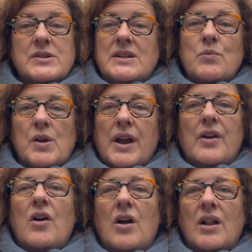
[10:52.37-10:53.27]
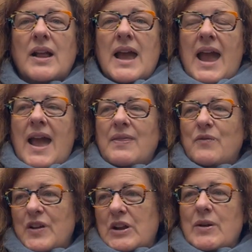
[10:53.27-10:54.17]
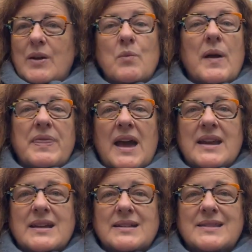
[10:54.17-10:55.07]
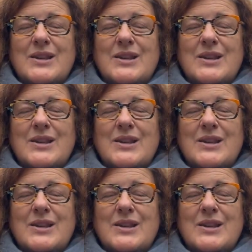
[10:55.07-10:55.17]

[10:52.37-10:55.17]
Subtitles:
or didn't work at all, and figuring what that is.